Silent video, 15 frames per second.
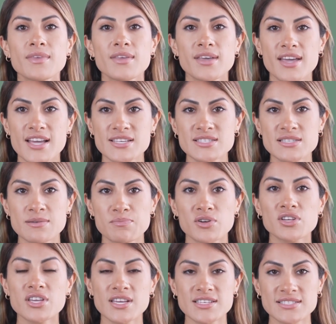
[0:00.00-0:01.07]
In civil
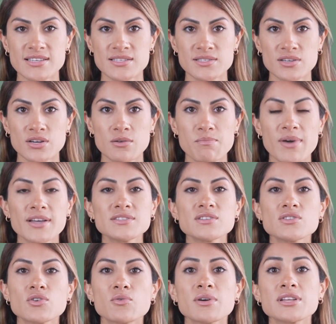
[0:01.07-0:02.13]
cases,
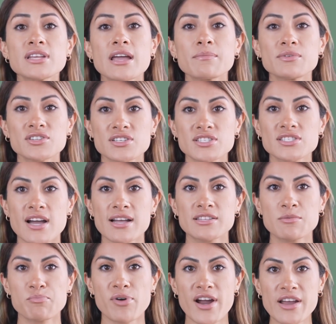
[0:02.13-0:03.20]
compensatory damages are the
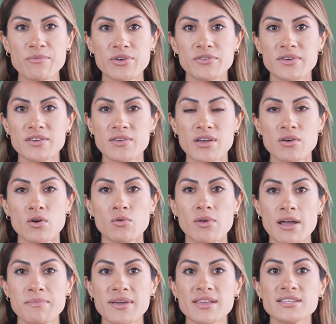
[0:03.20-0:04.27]
primary legal
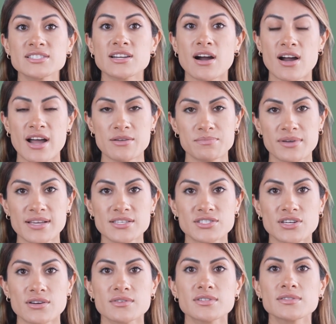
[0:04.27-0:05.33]
remedy sought by
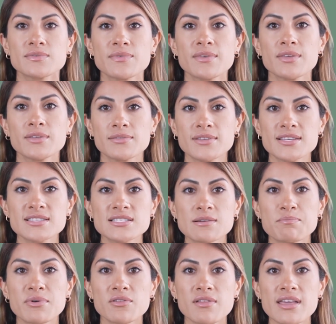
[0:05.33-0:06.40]
plaintiffs. This
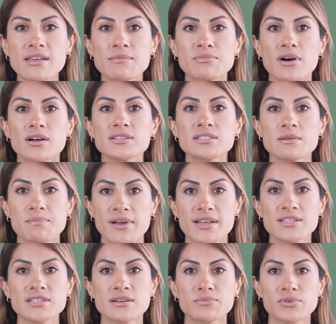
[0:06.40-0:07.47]
typically involves the
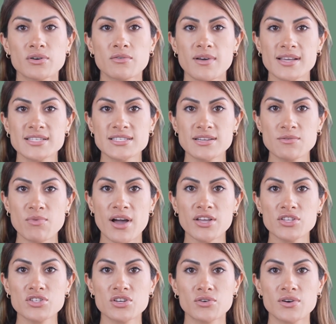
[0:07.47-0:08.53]
plaintiff requesting
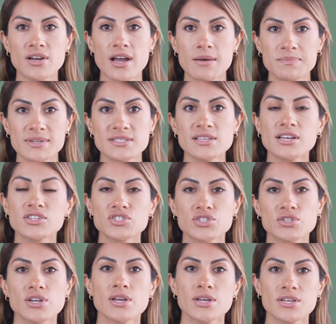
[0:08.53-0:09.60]
monetary compensation
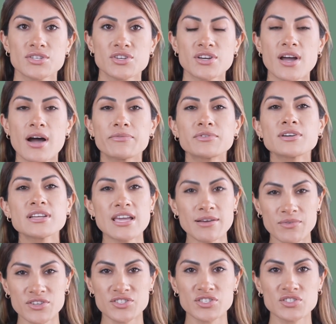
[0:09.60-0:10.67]
to cover
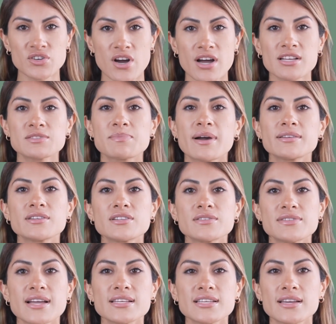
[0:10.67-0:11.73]
damages caused by the
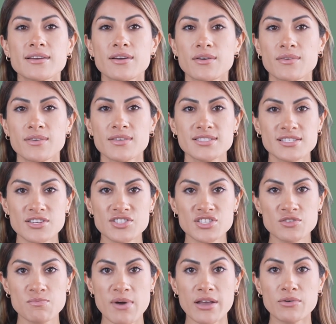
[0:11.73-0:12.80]
defendant, such as
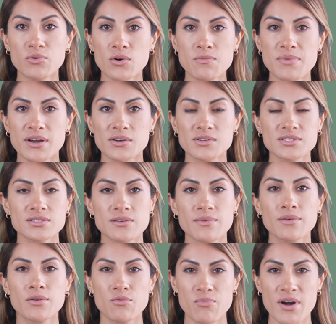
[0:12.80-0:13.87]
medical bills,
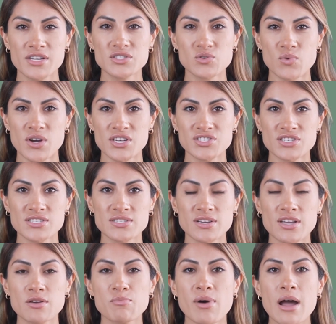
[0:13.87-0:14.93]
lost wages,
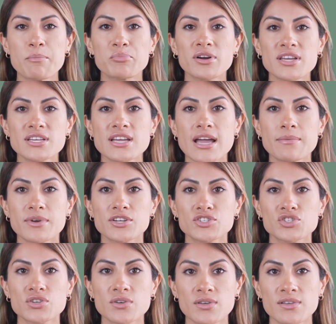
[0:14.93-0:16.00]
and property
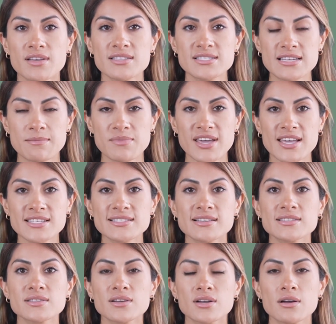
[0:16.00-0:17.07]
damage. In some
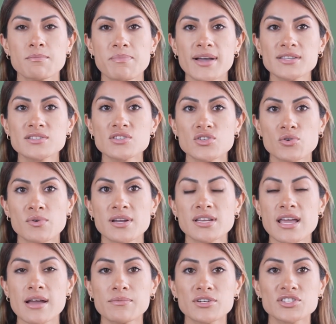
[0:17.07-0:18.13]
cases, compensatory
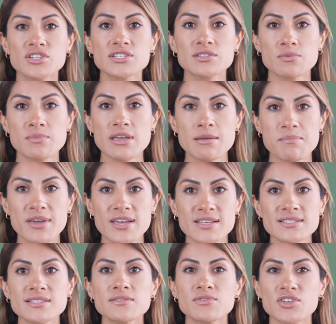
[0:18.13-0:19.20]
damages may be
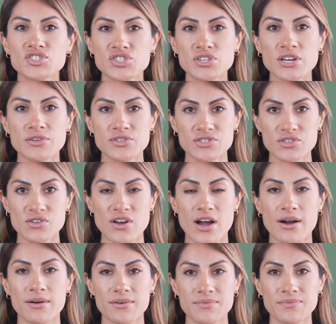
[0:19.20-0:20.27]
insufficient under the
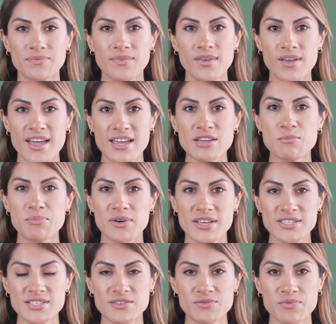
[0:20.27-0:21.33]
law, and a
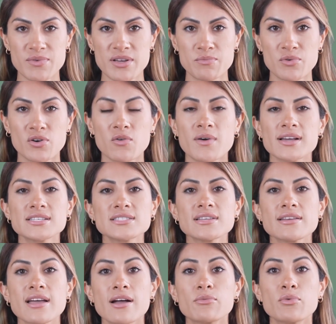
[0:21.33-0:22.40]
plaintiff may request
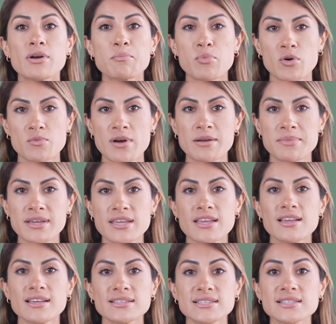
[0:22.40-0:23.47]
an equitable remedy
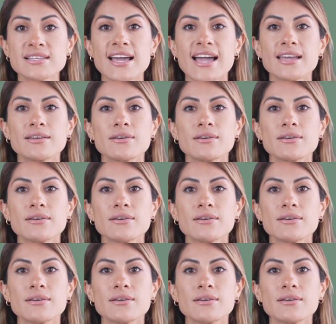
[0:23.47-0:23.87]
instead.